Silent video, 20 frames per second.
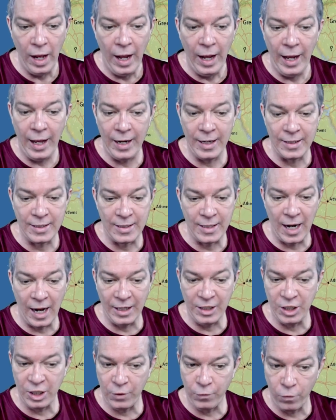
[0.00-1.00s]
And it's
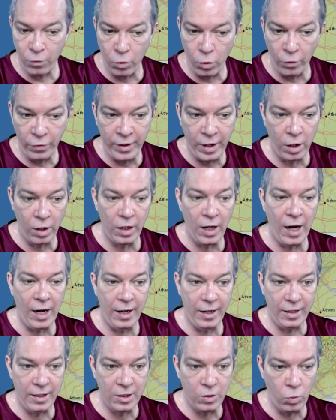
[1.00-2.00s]
not just for North
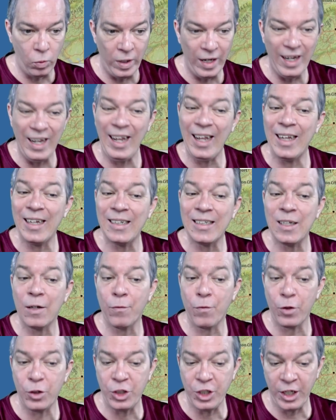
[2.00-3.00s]
Carolina. This went into
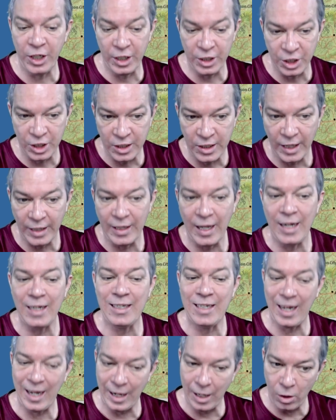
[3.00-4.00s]
Virginia, just like that
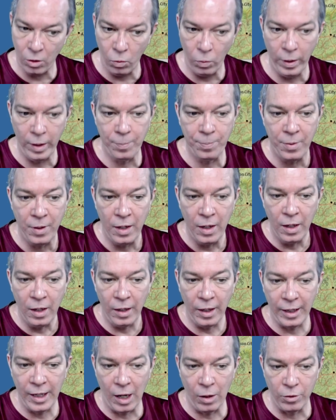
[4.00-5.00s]
tail whip,
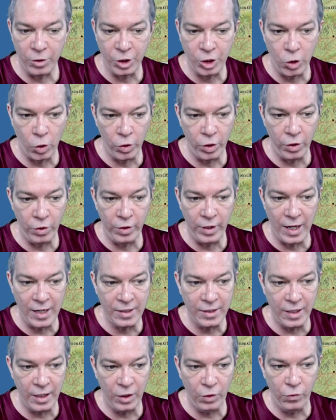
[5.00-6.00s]
like I was showing you in
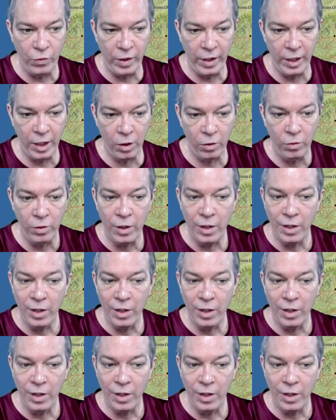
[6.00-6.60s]
yesterday's video,